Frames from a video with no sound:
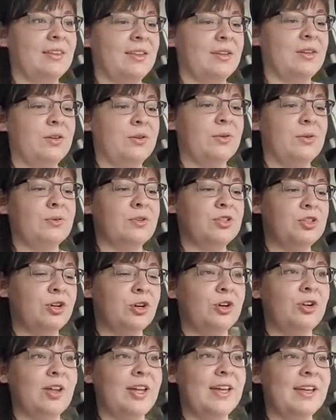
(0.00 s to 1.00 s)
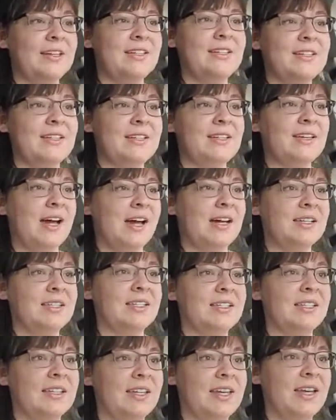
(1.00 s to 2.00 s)
the new Sugarland
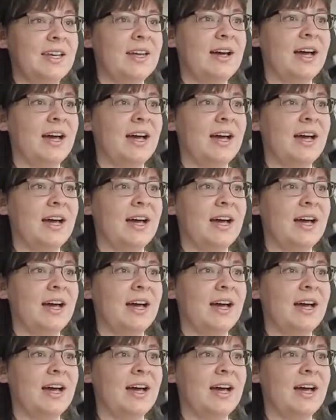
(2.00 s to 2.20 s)
CD.